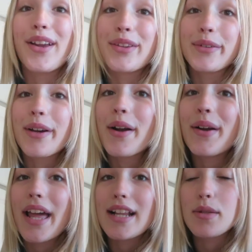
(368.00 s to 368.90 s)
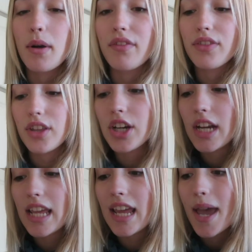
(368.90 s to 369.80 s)
on the road at twelve
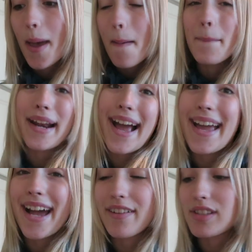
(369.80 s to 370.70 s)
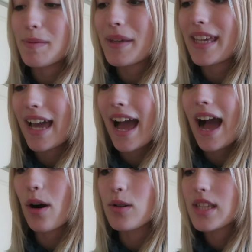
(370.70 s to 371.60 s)
thirty. But I have to be
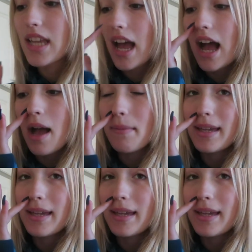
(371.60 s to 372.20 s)
out um,